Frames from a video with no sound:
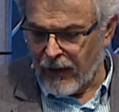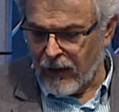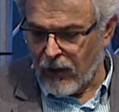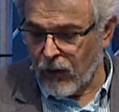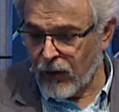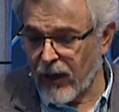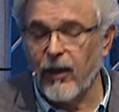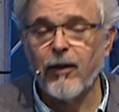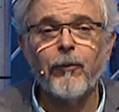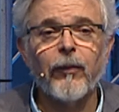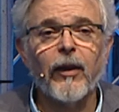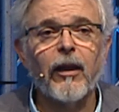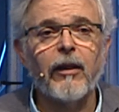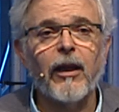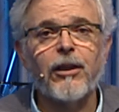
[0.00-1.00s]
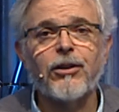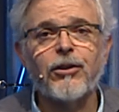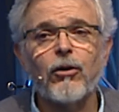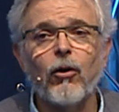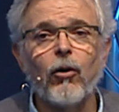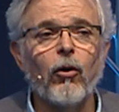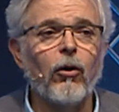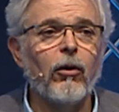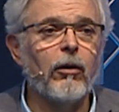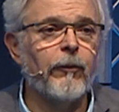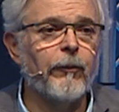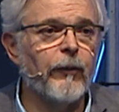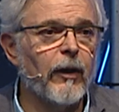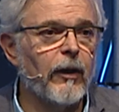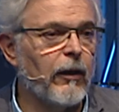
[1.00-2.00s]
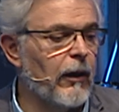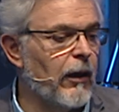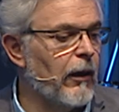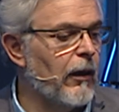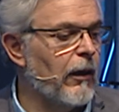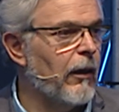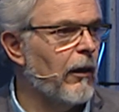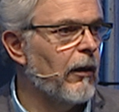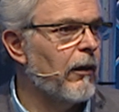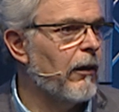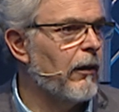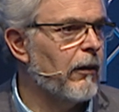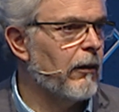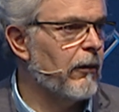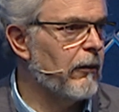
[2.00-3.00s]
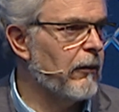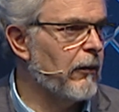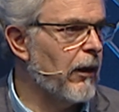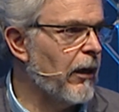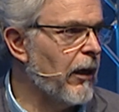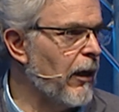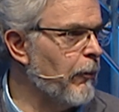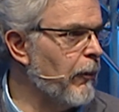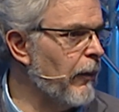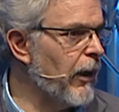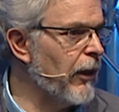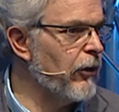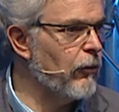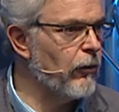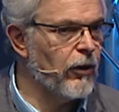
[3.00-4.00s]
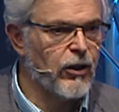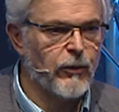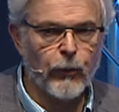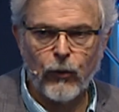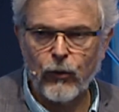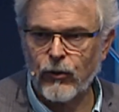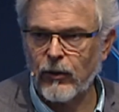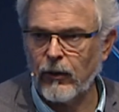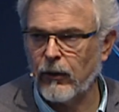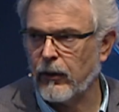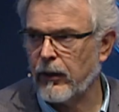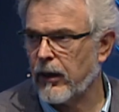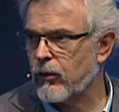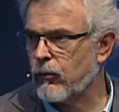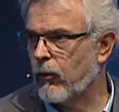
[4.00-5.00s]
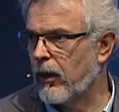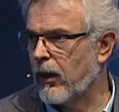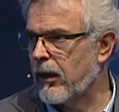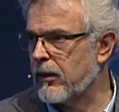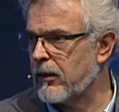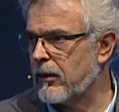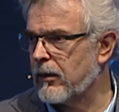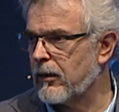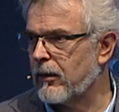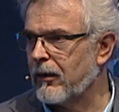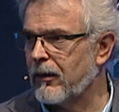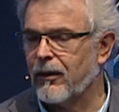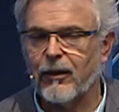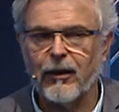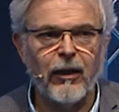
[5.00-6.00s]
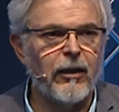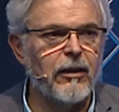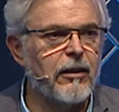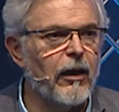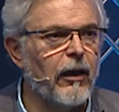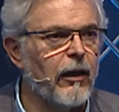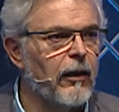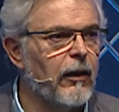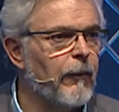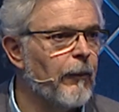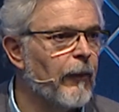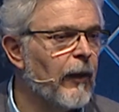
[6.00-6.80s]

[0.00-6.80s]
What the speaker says: Okay, that's all. I'm at your disposal, as well as Ainzane,